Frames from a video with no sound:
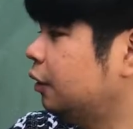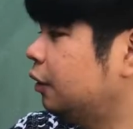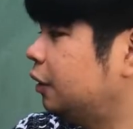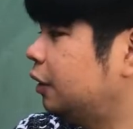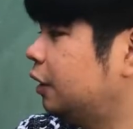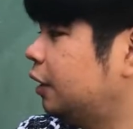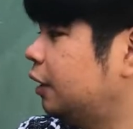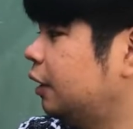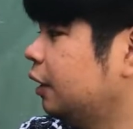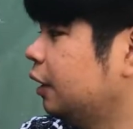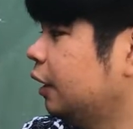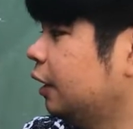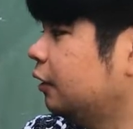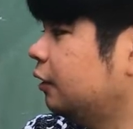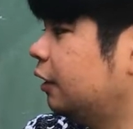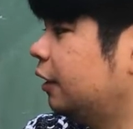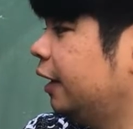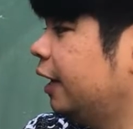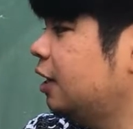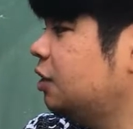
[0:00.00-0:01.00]
or
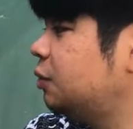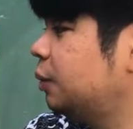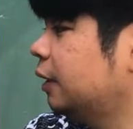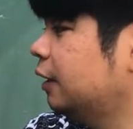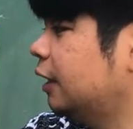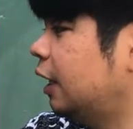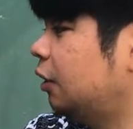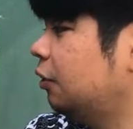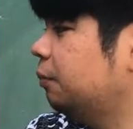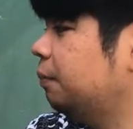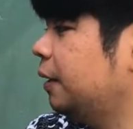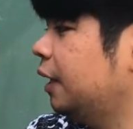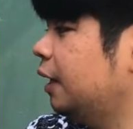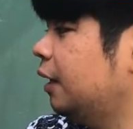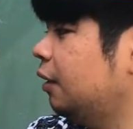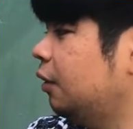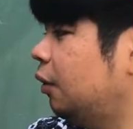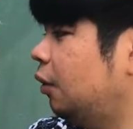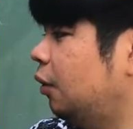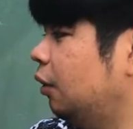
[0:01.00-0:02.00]
the range will now
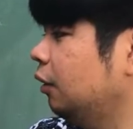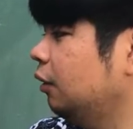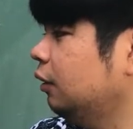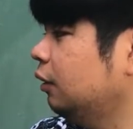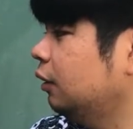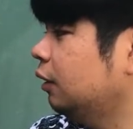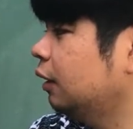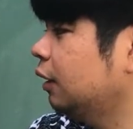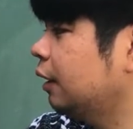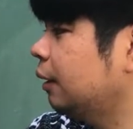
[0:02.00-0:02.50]
be all